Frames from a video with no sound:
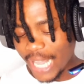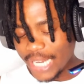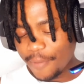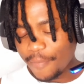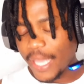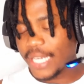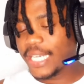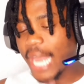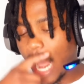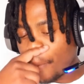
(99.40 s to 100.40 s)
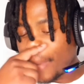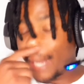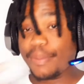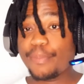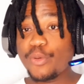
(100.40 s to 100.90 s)
And even now,
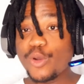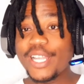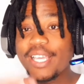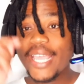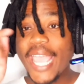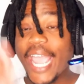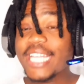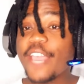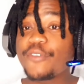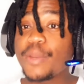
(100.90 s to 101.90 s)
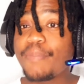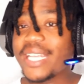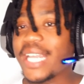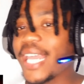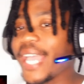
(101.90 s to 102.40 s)
man, people hate
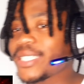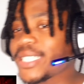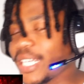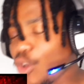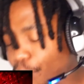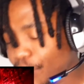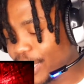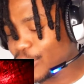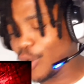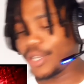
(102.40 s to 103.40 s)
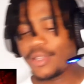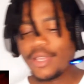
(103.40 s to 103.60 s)
everybody that has an opinion.